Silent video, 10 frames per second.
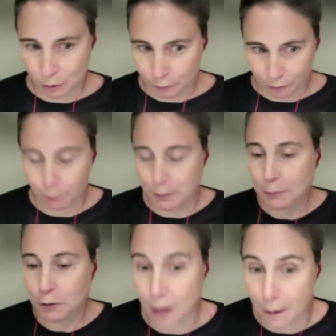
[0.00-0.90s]
for
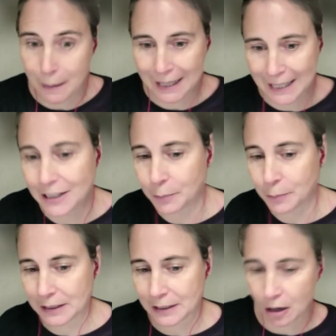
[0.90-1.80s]
people to come back in the
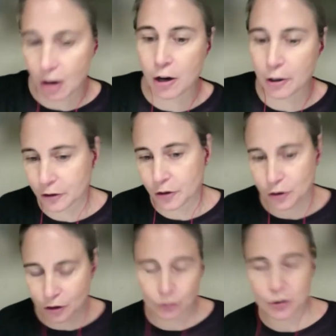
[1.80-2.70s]
building that aren't,
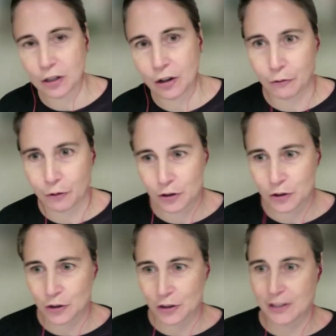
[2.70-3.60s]
you know, staff or
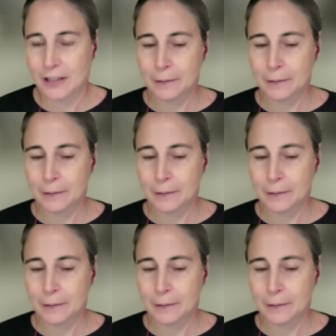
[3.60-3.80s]
students?